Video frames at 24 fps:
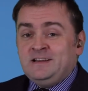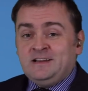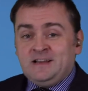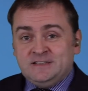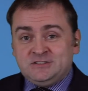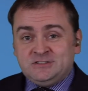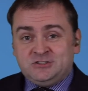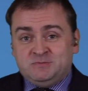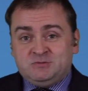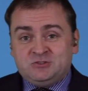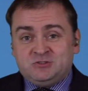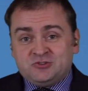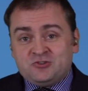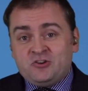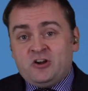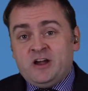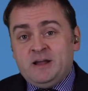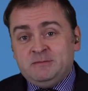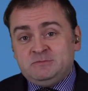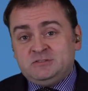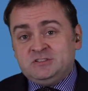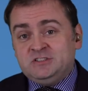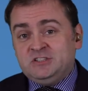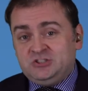and
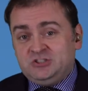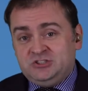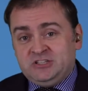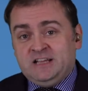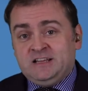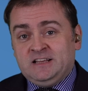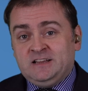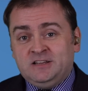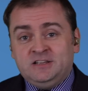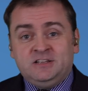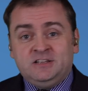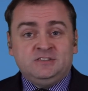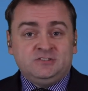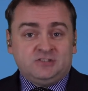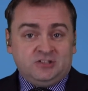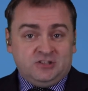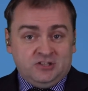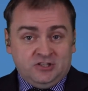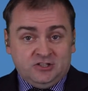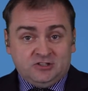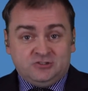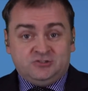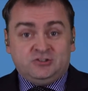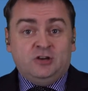subscribe to the channel so
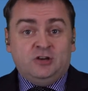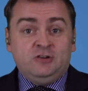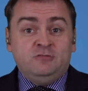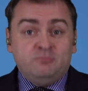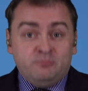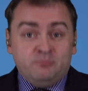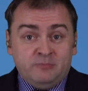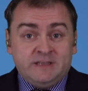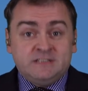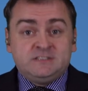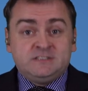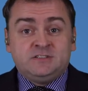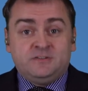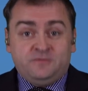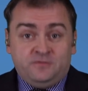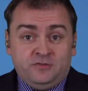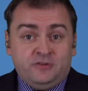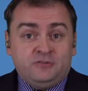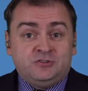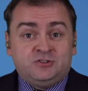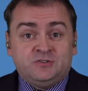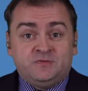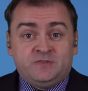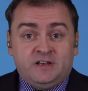that you don't miss
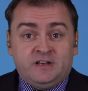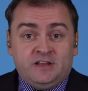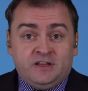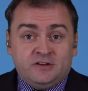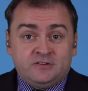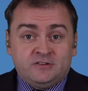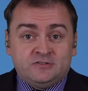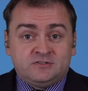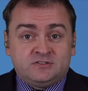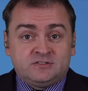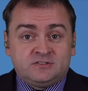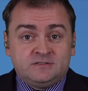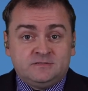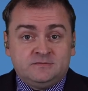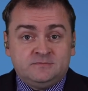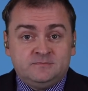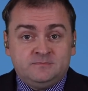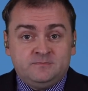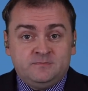future videos.